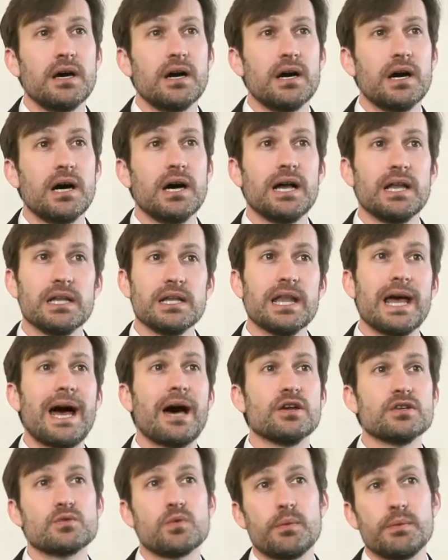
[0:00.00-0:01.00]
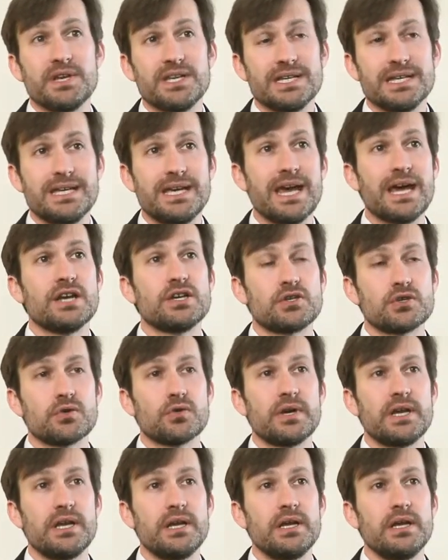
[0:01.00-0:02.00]
uh, allows women to get
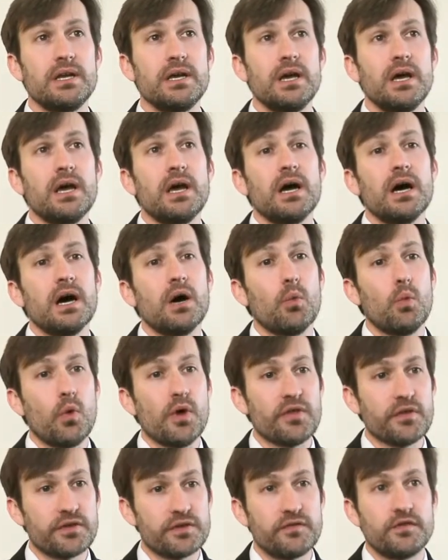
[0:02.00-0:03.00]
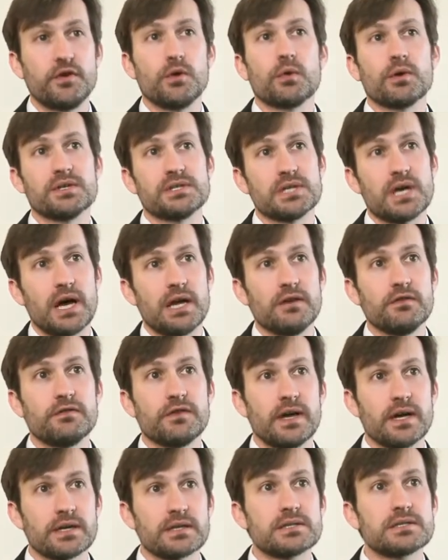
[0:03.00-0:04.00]
treated with fewer side
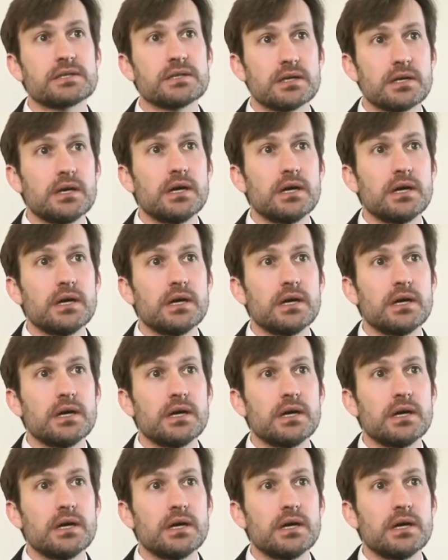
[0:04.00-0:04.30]
effects.